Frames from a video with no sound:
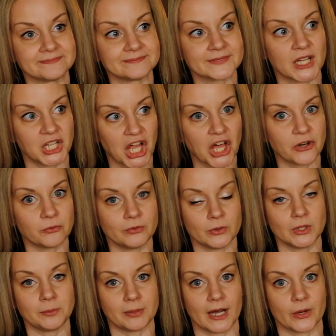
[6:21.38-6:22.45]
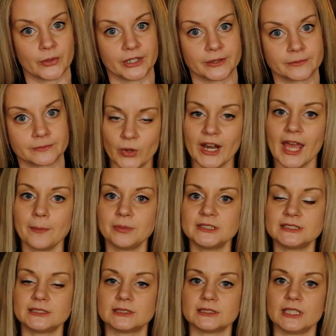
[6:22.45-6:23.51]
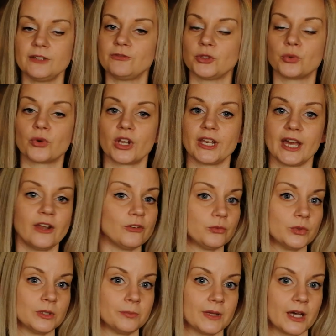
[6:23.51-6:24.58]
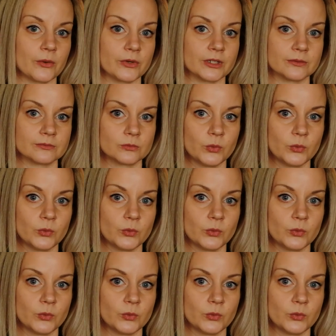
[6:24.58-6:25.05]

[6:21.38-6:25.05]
a lot of willpower. What happens if you run out of willpower?